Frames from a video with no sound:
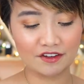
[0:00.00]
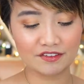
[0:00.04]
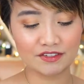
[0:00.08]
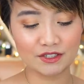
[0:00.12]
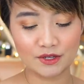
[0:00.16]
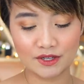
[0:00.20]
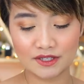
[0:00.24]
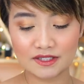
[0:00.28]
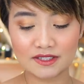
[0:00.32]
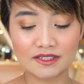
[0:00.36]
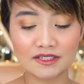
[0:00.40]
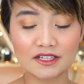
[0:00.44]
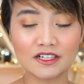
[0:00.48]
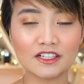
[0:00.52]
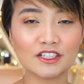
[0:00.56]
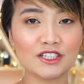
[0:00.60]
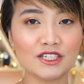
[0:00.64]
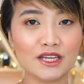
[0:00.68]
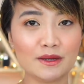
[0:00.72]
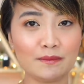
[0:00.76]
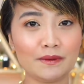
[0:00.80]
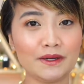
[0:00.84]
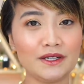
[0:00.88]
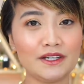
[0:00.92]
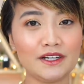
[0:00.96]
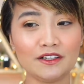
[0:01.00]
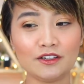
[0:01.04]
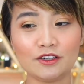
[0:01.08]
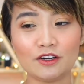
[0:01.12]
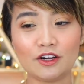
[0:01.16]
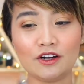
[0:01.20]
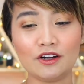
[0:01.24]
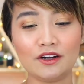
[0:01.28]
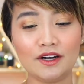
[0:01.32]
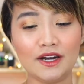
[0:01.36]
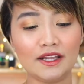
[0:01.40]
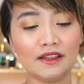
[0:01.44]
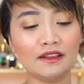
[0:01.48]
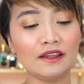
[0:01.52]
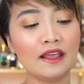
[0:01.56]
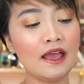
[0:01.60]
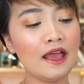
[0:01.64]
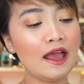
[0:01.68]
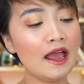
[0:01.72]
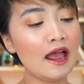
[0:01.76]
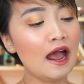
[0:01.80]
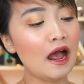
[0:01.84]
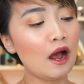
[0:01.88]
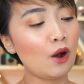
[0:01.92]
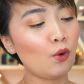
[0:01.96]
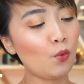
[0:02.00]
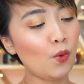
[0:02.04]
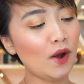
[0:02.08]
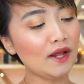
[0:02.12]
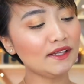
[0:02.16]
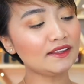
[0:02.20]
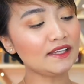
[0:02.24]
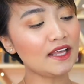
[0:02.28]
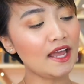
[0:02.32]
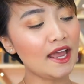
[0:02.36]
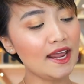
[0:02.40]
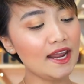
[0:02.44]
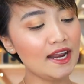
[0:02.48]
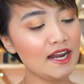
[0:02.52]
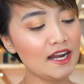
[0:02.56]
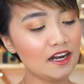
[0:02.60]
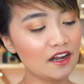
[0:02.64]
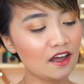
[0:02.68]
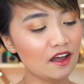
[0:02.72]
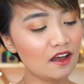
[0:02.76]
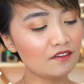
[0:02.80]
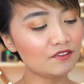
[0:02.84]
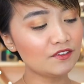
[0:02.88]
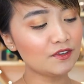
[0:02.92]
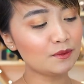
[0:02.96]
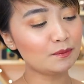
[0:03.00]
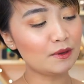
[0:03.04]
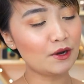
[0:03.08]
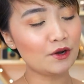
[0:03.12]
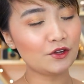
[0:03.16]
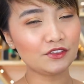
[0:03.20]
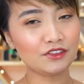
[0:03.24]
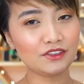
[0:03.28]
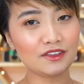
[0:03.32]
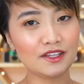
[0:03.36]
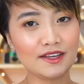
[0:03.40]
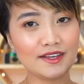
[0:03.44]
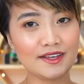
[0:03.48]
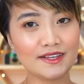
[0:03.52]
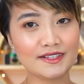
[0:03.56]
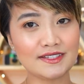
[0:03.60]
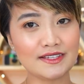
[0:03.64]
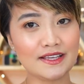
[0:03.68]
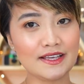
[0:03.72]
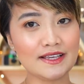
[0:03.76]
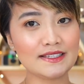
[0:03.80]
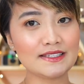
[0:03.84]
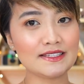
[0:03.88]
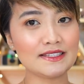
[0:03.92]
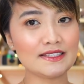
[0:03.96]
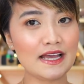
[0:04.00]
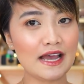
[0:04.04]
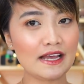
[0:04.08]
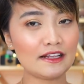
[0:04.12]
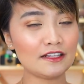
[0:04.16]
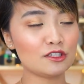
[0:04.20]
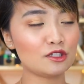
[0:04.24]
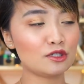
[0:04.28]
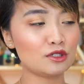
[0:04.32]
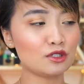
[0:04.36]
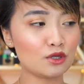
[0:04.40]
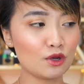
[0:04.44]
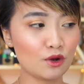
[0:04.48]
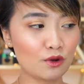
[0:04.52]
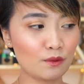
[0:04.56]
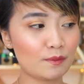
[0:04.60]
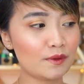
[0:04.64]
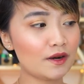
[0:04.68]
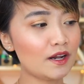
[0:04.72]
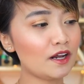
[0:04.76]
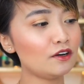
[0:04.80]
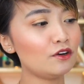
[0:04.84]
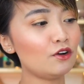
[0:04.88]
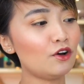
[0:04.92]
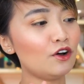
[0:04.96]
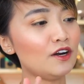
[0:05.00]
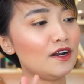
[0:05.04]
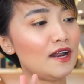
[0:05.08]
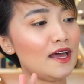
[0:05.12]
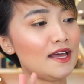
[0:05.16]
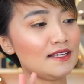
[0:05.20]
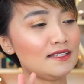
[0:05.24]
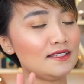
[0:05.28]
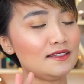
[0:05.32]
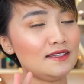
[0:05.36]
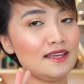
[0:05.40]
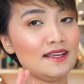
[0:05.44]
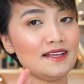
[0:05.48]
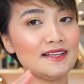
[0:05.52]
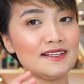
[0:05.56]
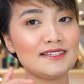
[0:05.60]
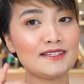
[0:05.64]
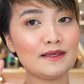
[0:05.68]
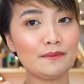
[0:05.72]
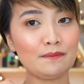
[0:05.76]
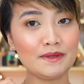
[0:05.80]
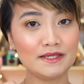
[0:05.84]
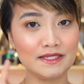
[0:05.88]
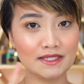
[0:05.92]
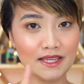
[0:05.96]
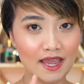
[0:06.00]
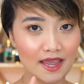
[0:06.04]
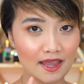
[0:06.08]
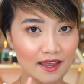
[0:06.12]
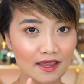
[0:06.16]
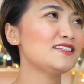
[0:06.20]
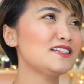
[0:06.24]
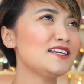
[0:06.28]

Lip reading: So, it's still cheaper than Colorette. What I love about this is that sobrang long-lasting sa pisngi.